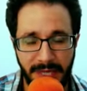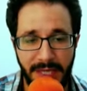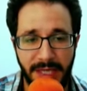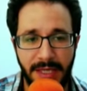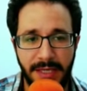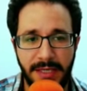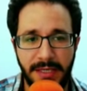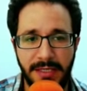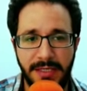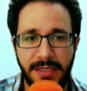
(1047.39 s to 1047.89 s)

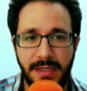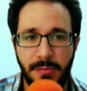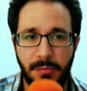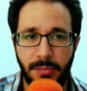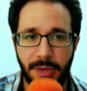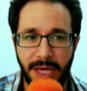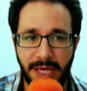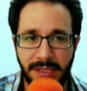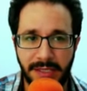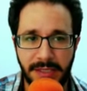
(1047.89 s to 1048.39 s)
is the
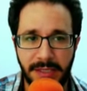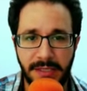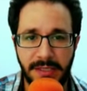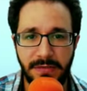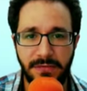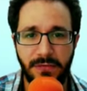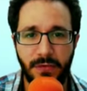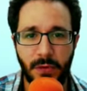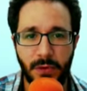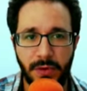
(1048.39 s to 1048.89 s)
basis
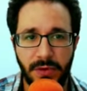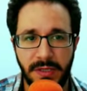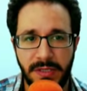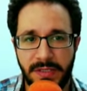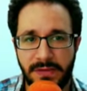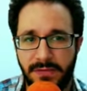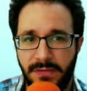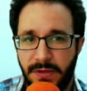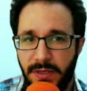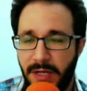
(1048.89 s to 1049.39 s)
for the
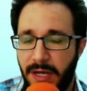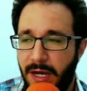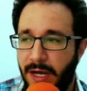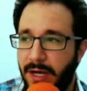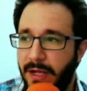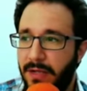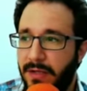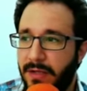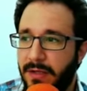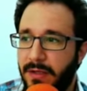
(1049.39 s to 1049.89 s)

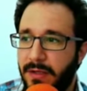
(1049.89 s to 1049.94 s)
Sfirah